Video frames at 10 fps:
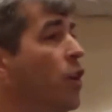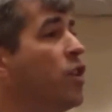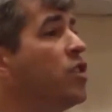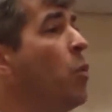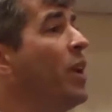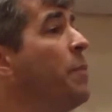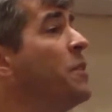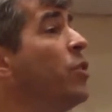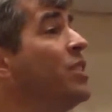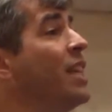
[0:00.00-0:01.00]
So what
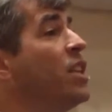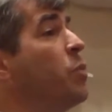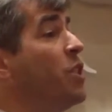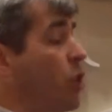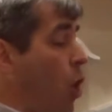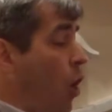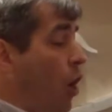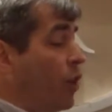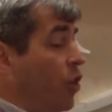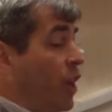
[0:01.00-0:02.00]
Ipsos did is we took a
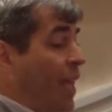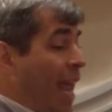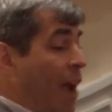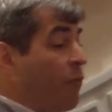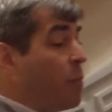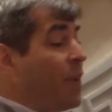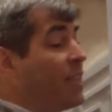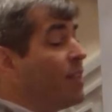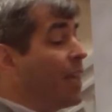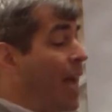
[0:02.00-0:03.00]
hard look at every
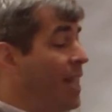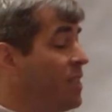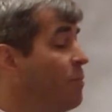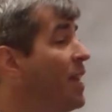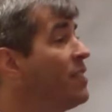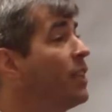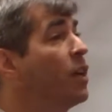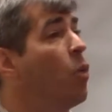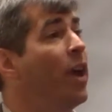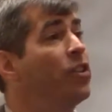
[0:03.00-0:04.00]
piece of the concept testing
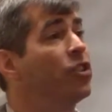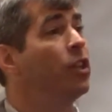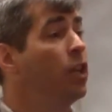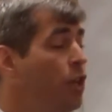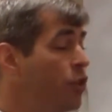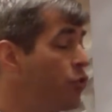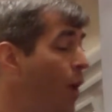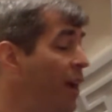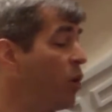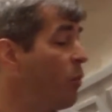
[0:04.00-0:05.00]
equation to
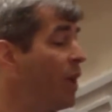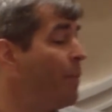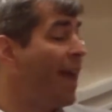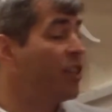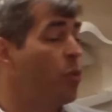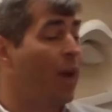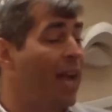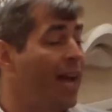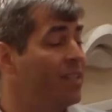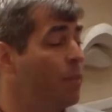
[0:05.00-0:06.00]
try to reimagine what
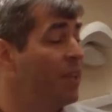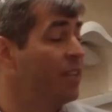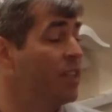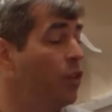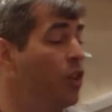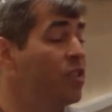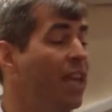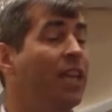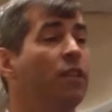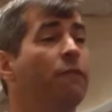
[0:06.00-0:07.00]
concept testing looks
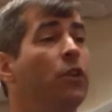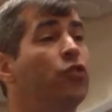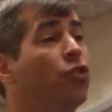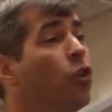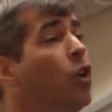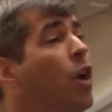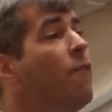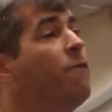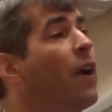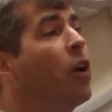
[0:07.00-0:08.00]
like in the future,
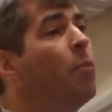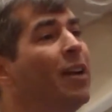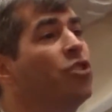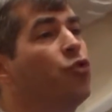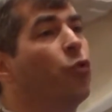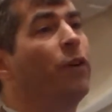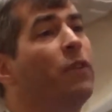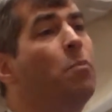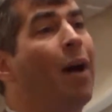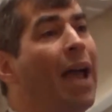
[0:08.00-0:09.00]
very much
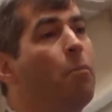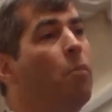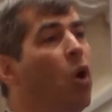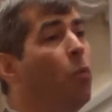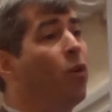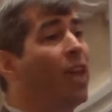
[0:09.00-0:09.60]
driven by mobile